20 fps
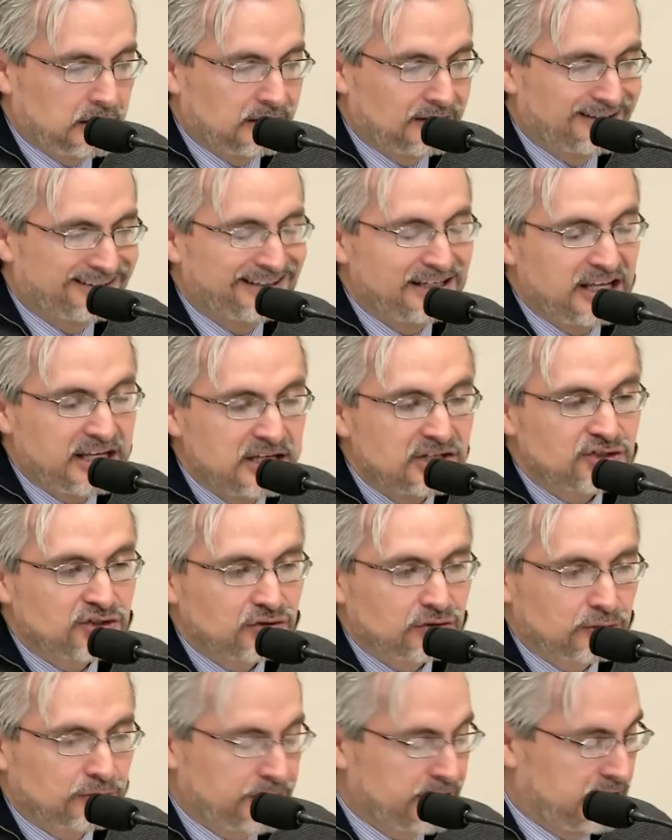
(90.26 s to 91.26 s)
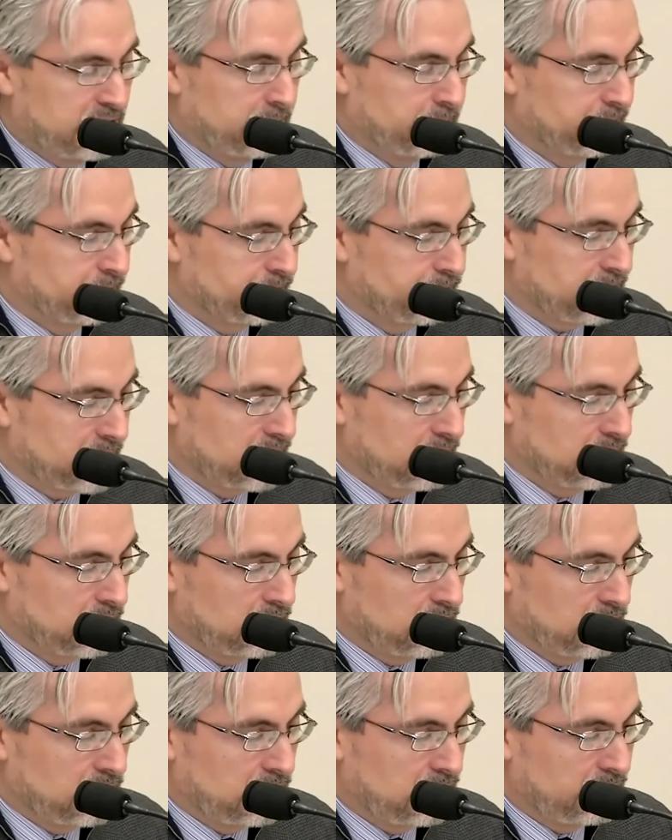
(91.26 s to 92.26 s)
the history
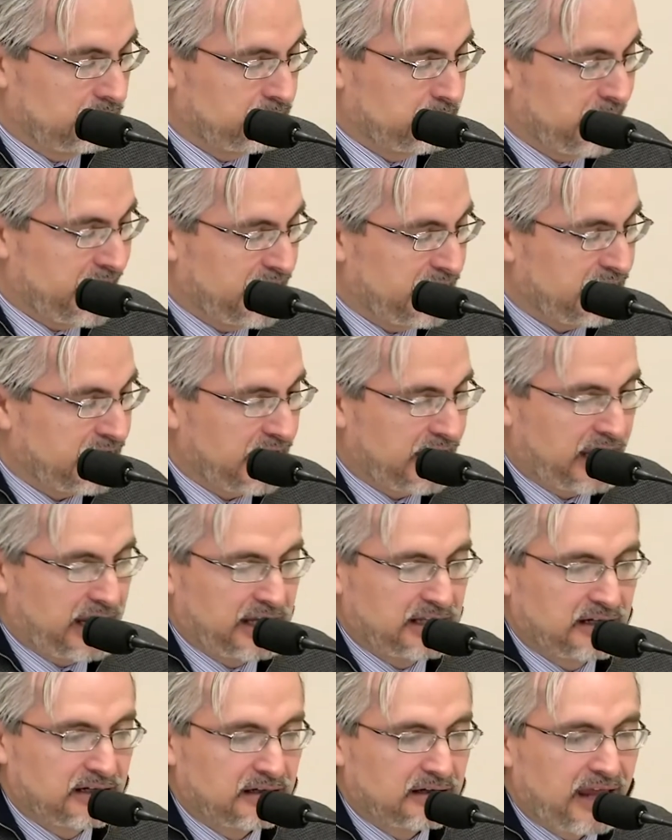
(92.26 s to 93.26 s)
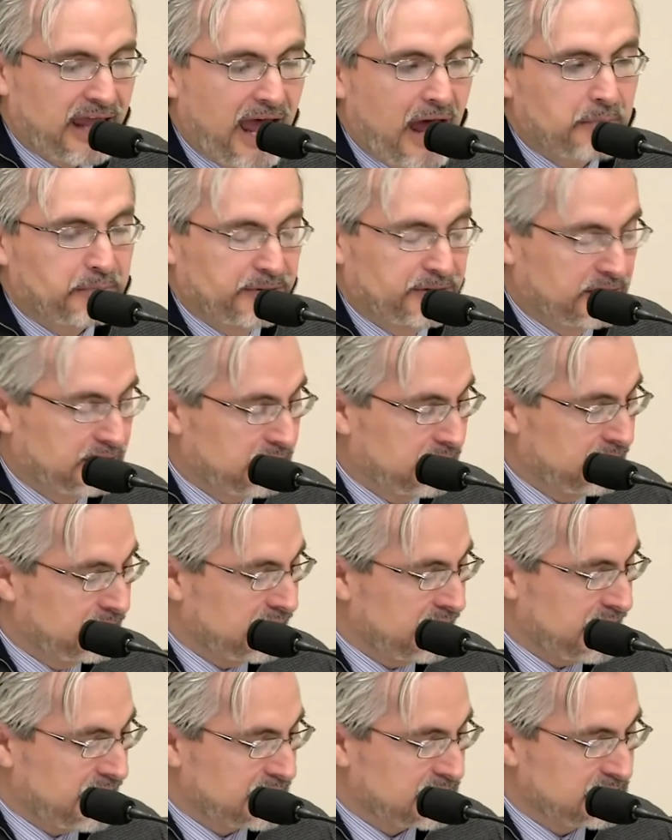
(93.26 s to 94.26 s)
of mankind happened, and
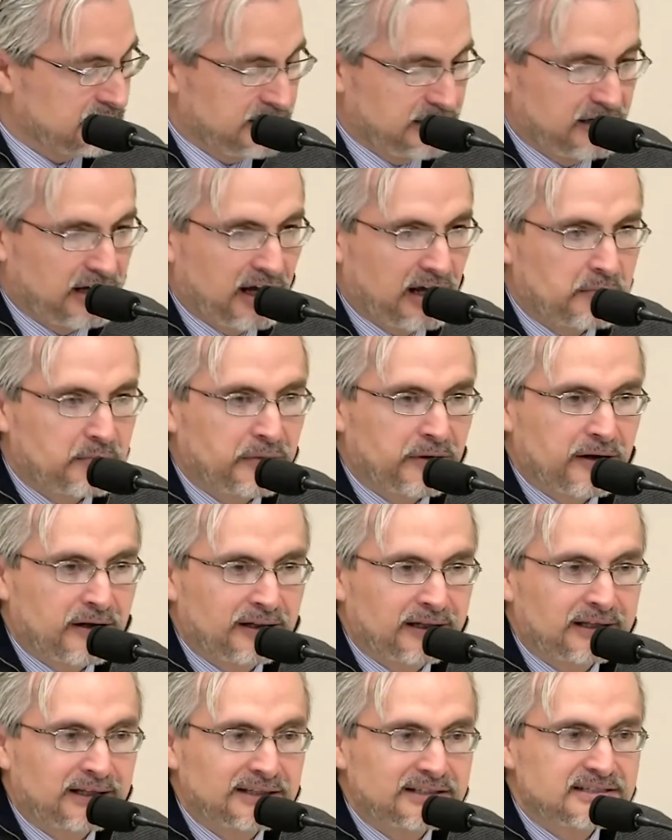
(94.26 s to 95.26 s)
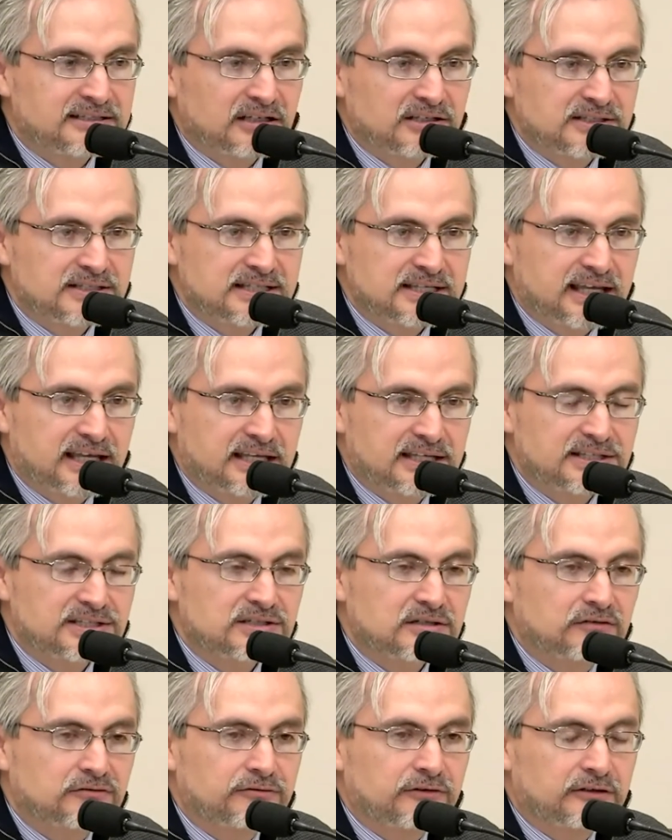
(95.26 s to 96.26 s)
that's the unparalleled
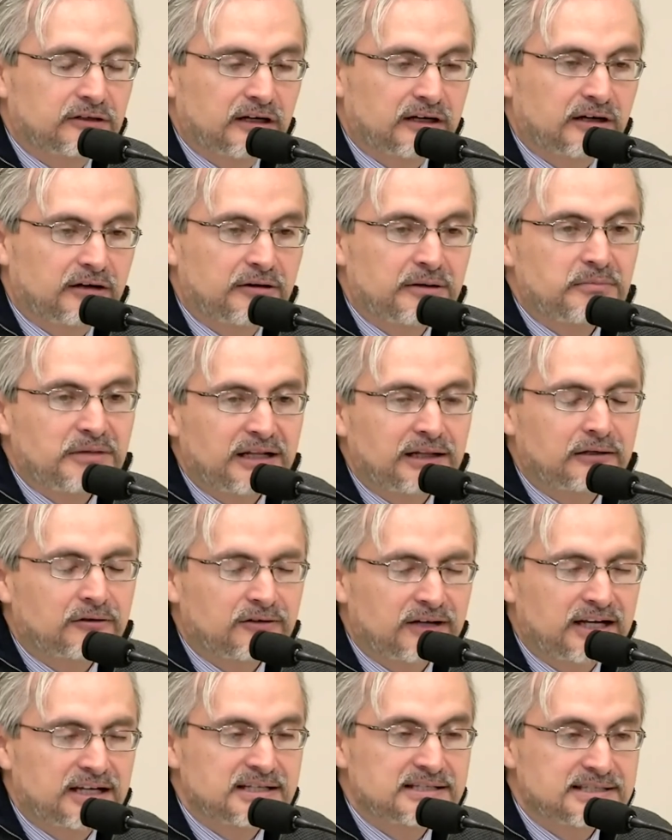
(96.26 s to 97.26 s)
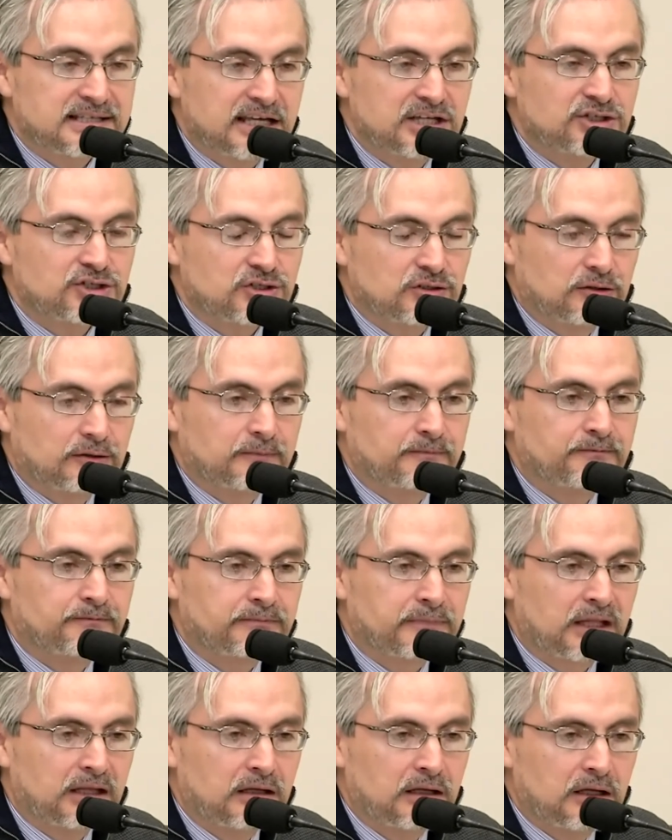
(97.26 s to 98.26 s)
success of a criminal organization
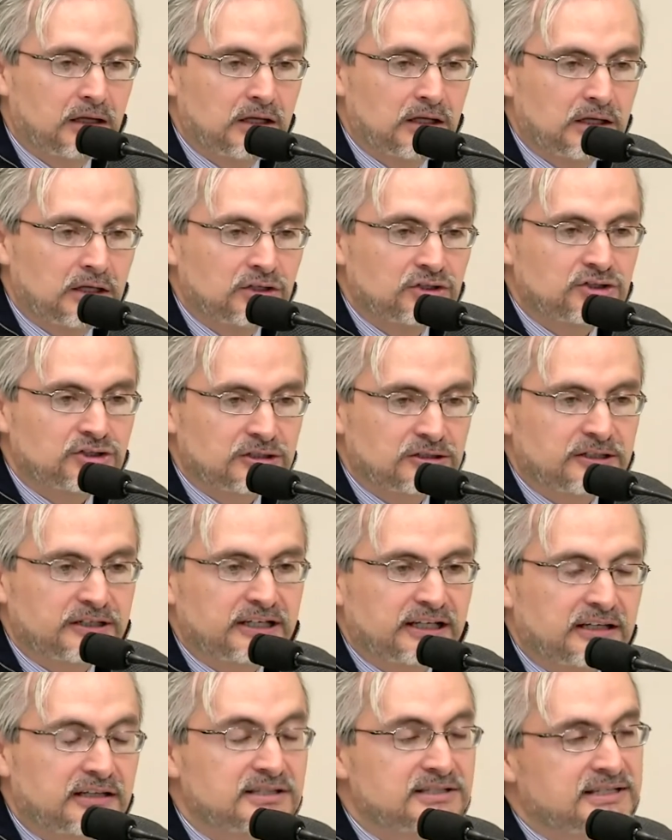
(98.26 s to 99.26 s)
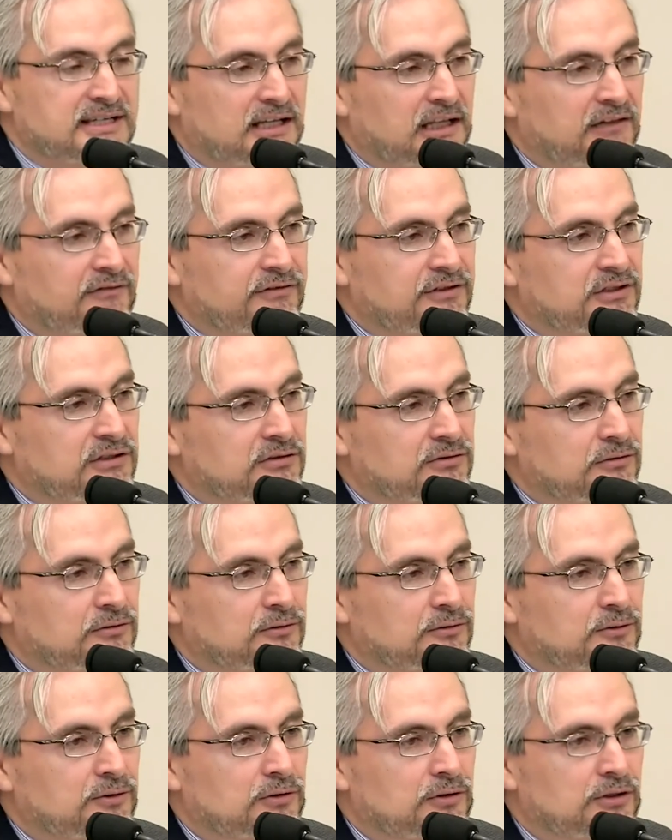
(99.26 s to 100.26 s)
turning itself
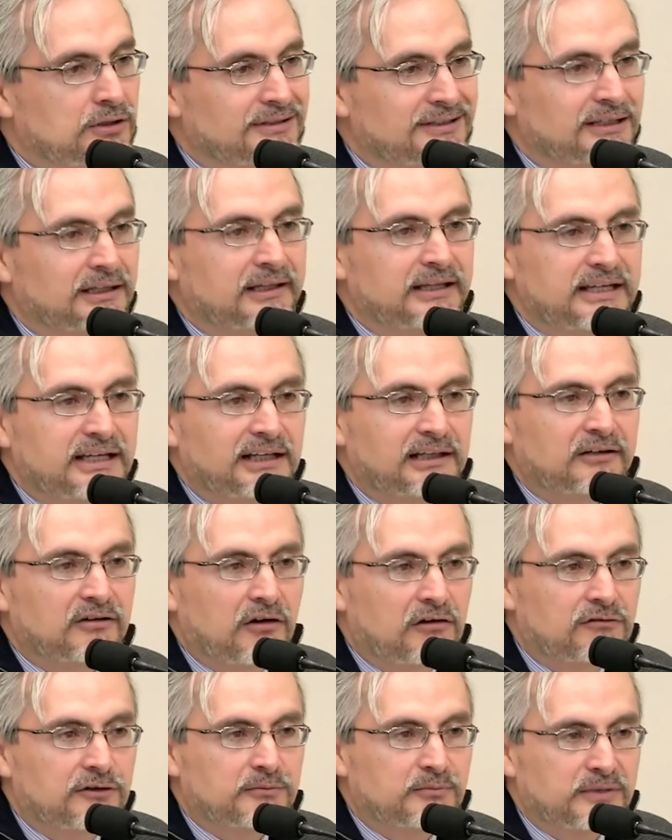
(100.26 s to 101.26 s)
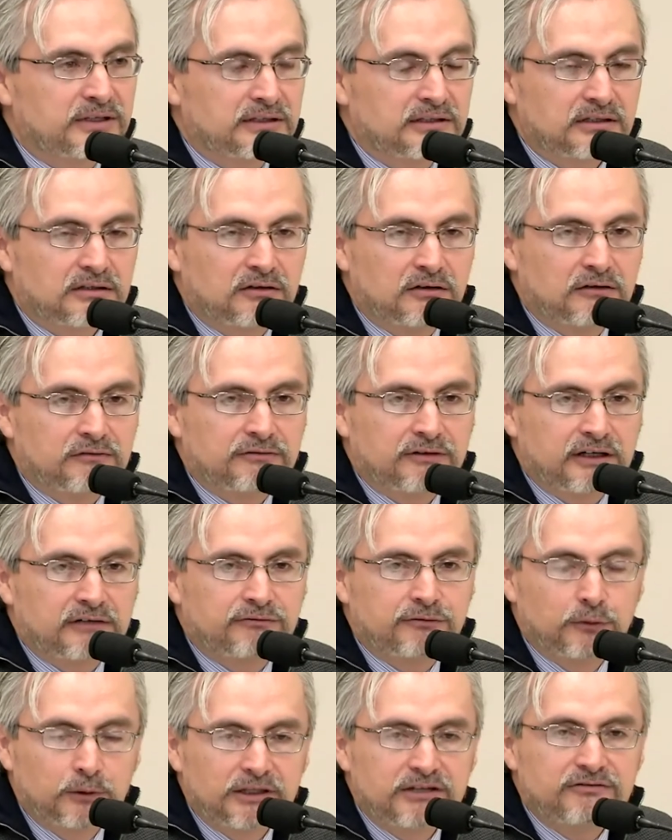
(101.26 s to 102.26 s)
into the legal government of a
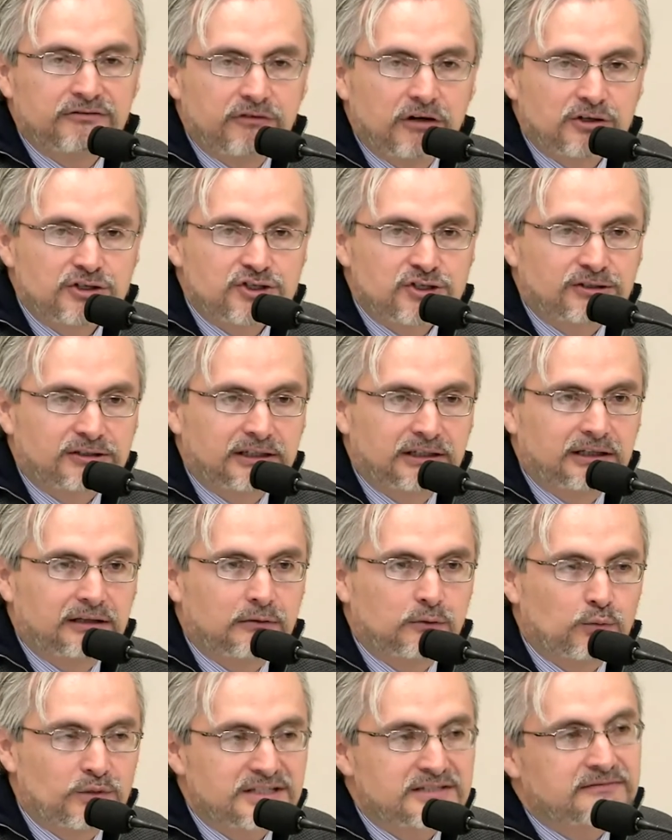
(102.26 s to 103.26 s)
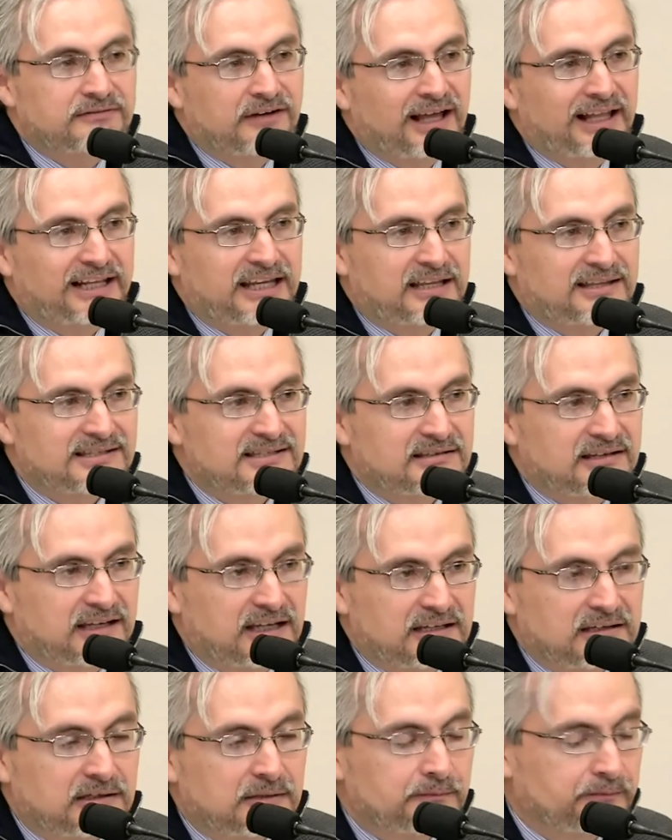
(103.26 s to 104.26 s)
fully functional Westphalian
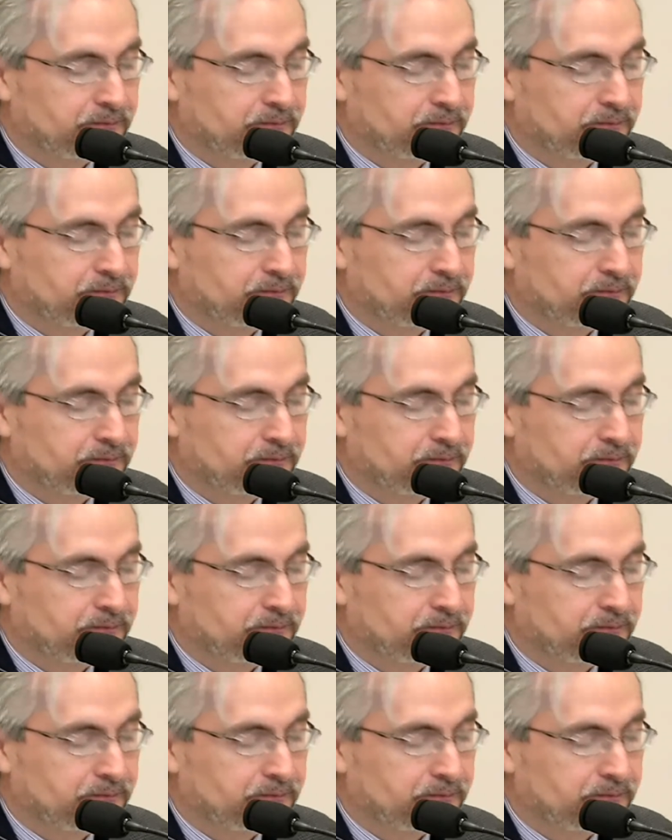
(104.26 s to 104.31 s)
state.